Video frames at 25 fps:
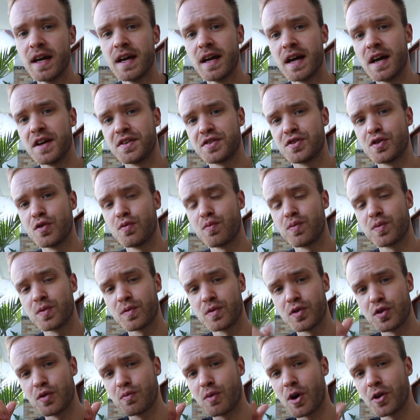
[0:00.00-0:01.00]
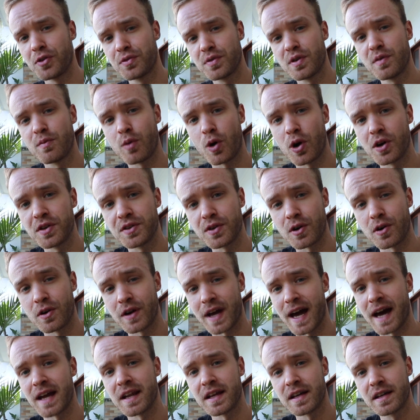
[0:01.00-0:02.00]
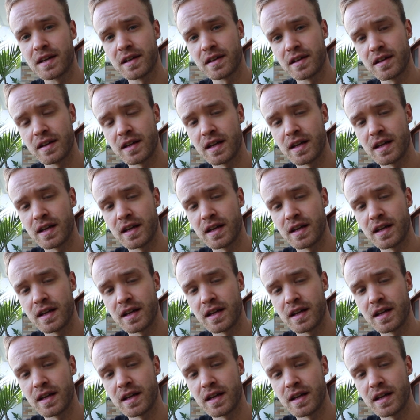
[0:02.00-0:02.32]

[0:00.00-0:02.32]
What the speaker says: Is you want to avoid organic